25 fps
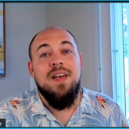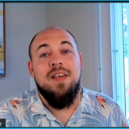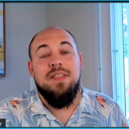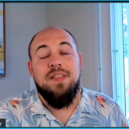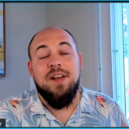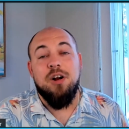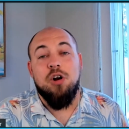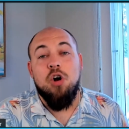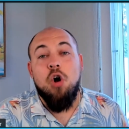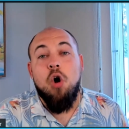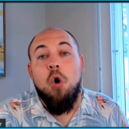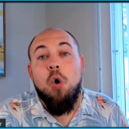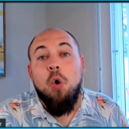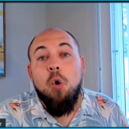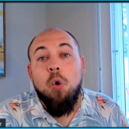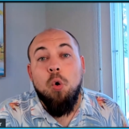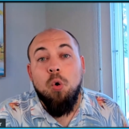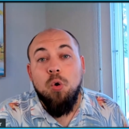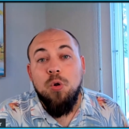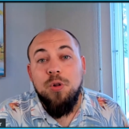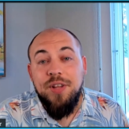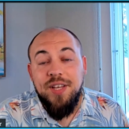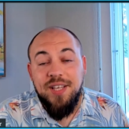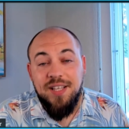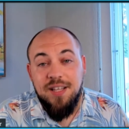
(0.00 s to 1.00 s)
They're
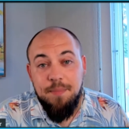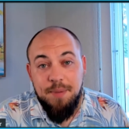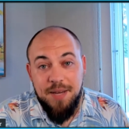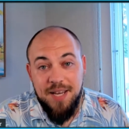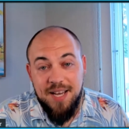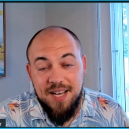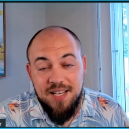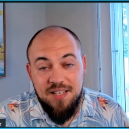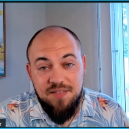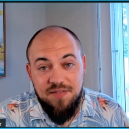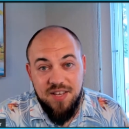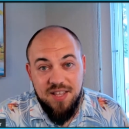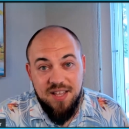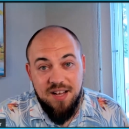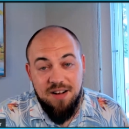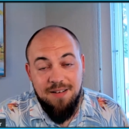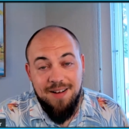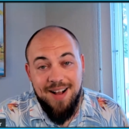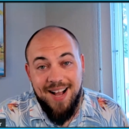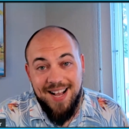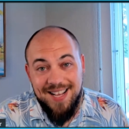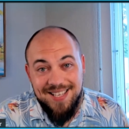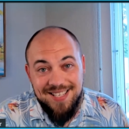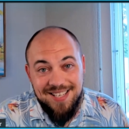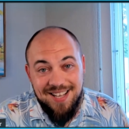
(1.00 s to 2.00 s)
holding the BSV
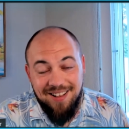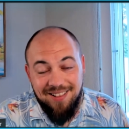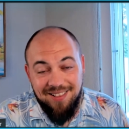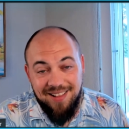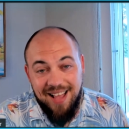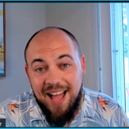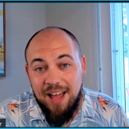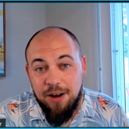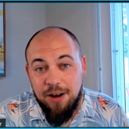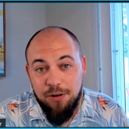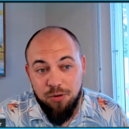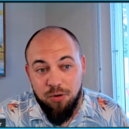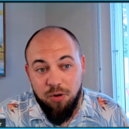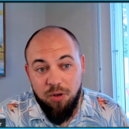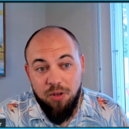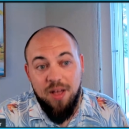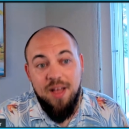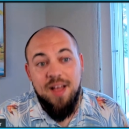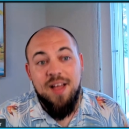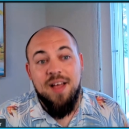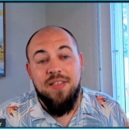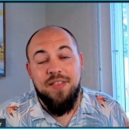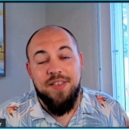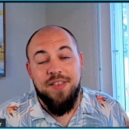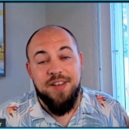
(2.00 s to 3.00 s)
there as collateral
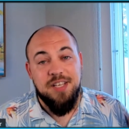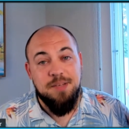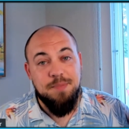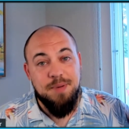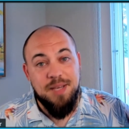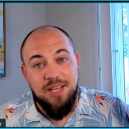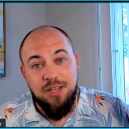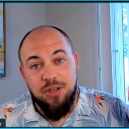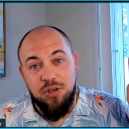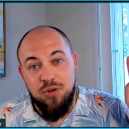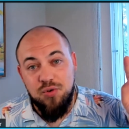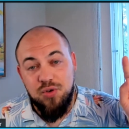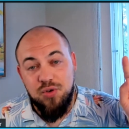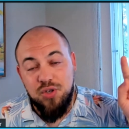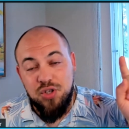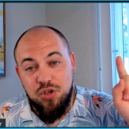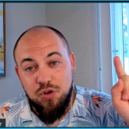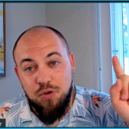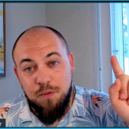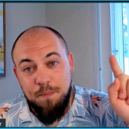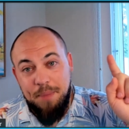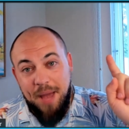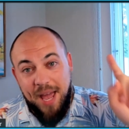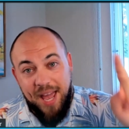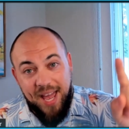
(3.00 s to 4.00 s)
that is being used
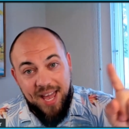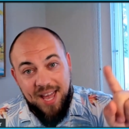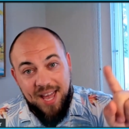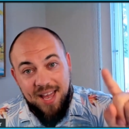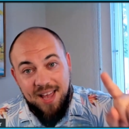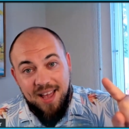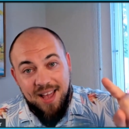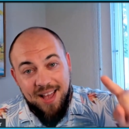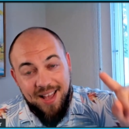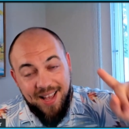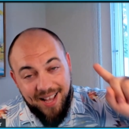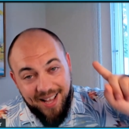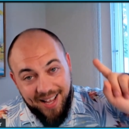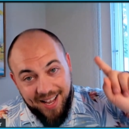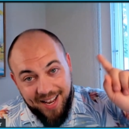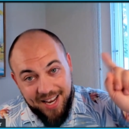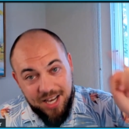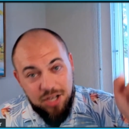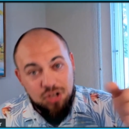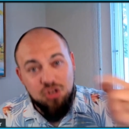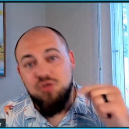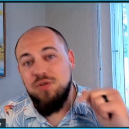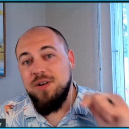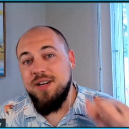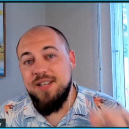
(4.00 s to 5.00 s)
to pay
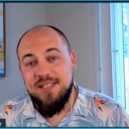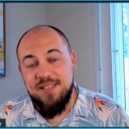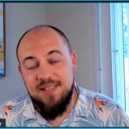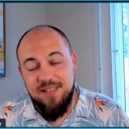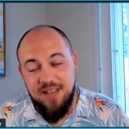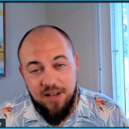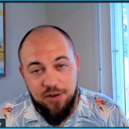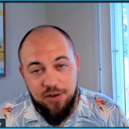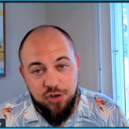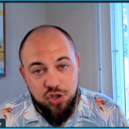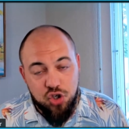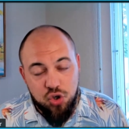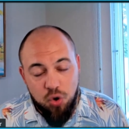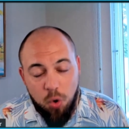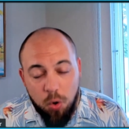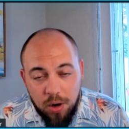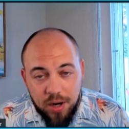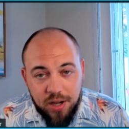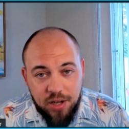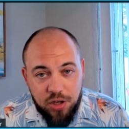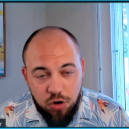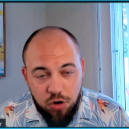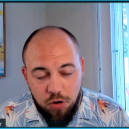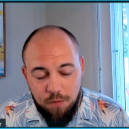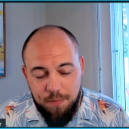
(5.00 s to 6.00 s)
interest on
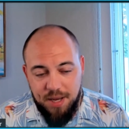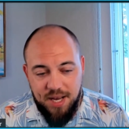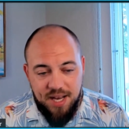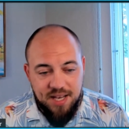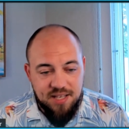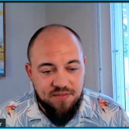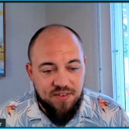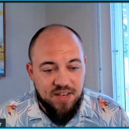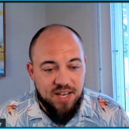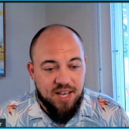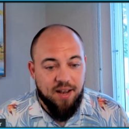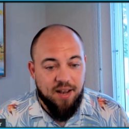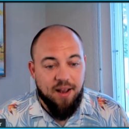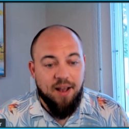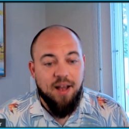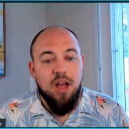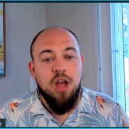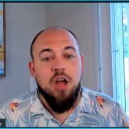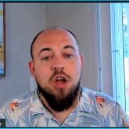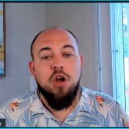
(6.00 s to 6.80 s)
shorting your BSV.